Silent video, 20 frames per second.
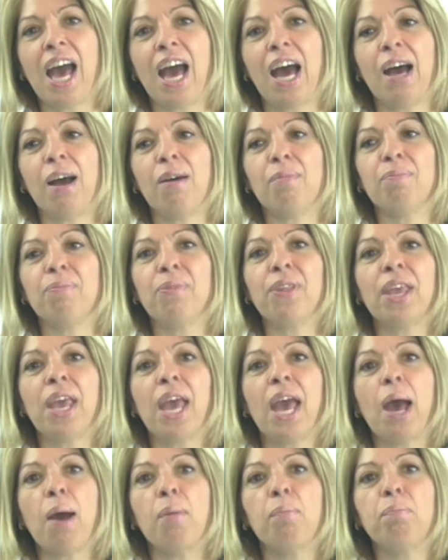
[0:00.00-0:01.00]

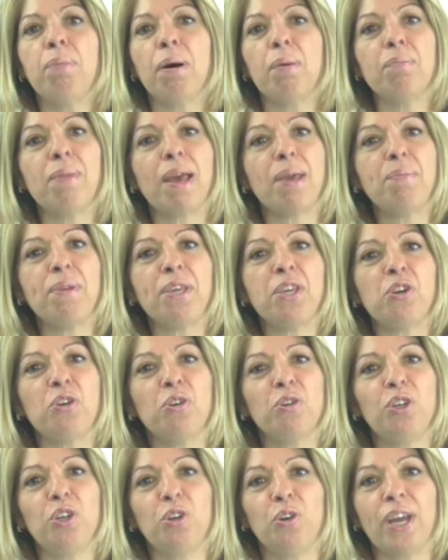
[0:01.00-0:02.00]
but maybe
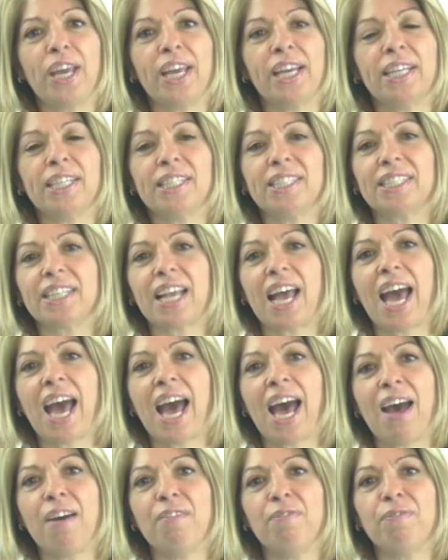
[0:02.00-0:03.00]
your lawyers
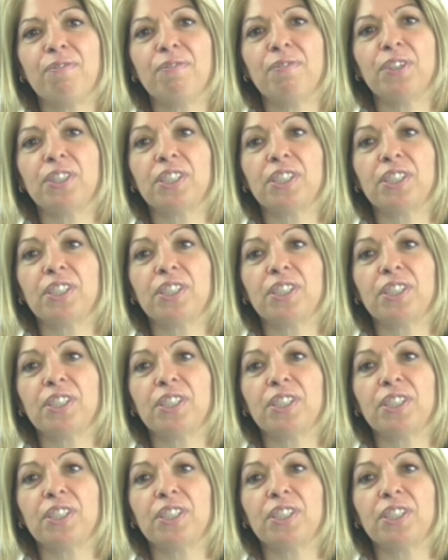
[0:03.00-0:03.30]
have